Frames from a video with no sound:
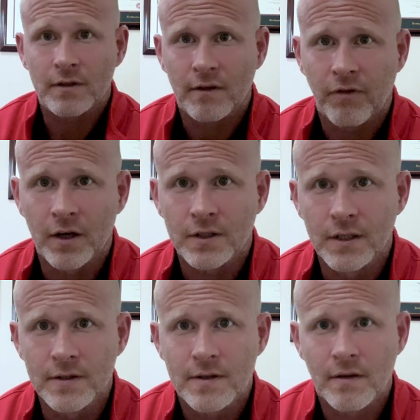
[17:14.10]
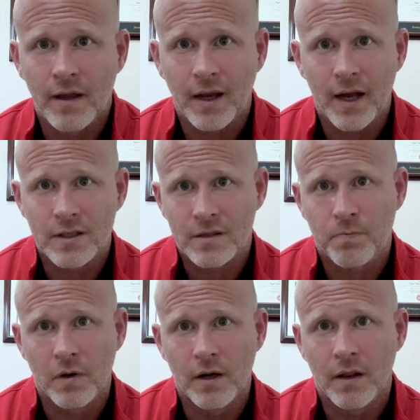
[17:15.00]
dysfunctions, like I
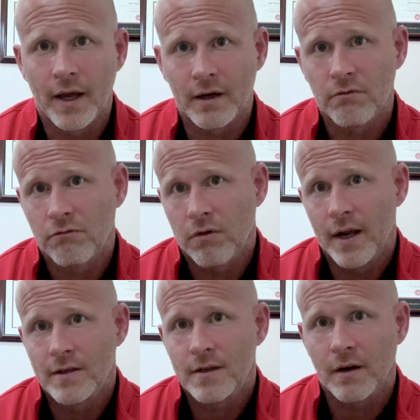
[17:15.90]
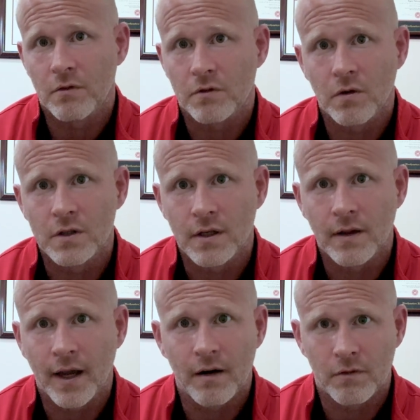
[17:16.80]
just put like right sacral torsion.
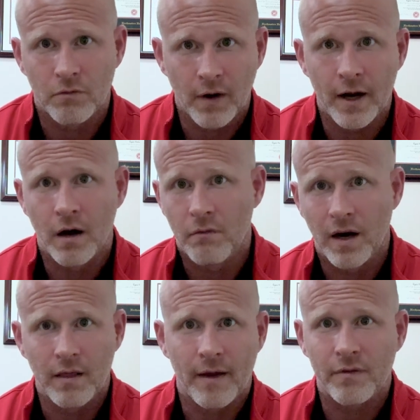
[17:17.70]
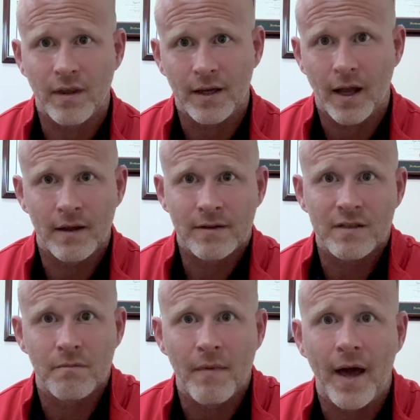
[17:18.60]
Like I don't do right on right, but like it
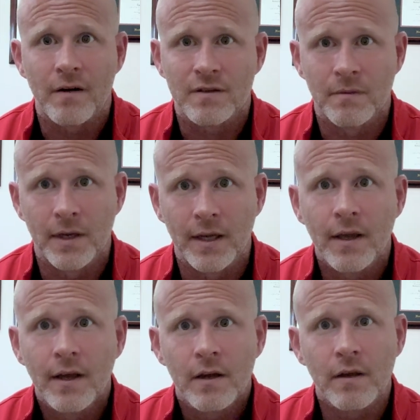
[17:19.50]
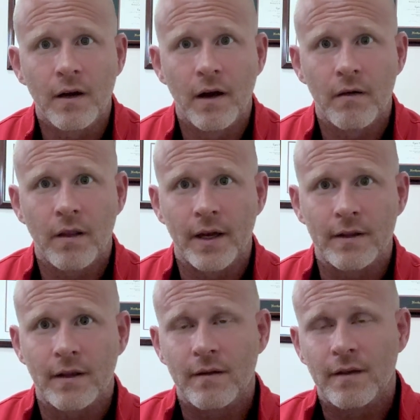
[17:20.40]
doesn't matter to me.
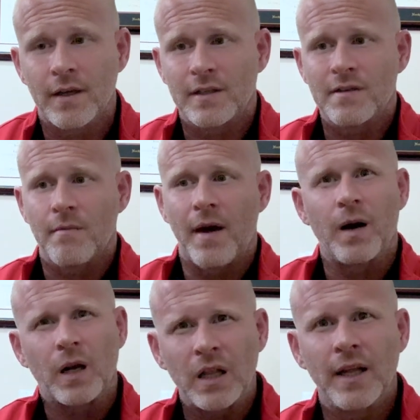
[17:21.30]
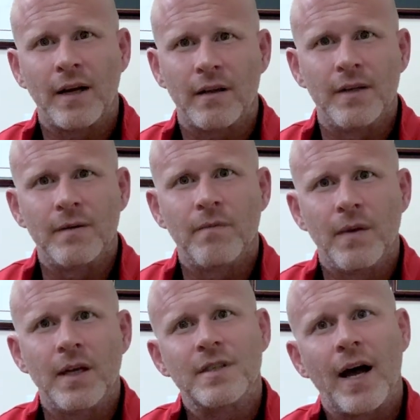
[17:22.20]
Like that doesn't matter clinically to
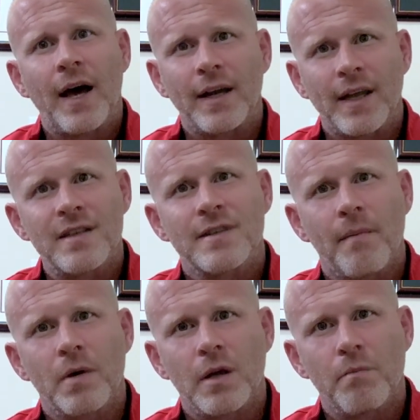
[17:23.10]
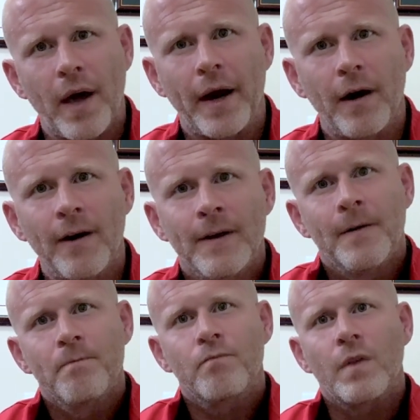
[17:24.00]
me to how to get somebody better
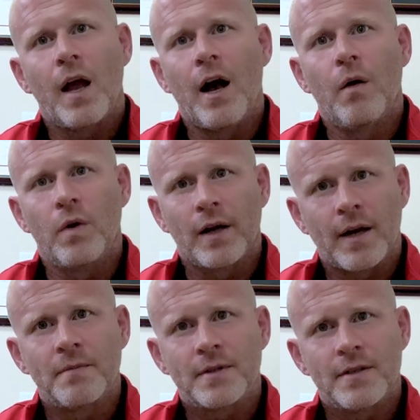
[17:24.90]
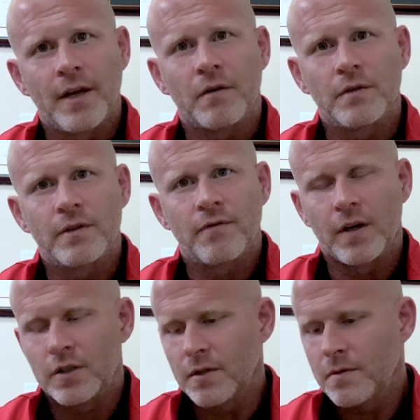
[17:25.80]
when it comes to sacral
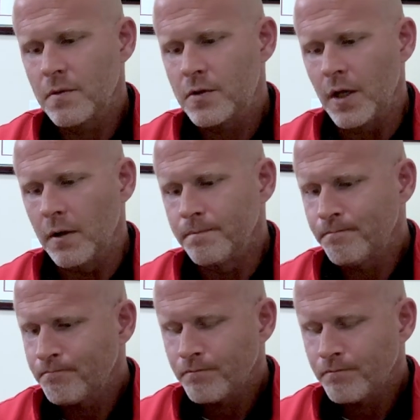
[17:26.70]
dysfunctions. So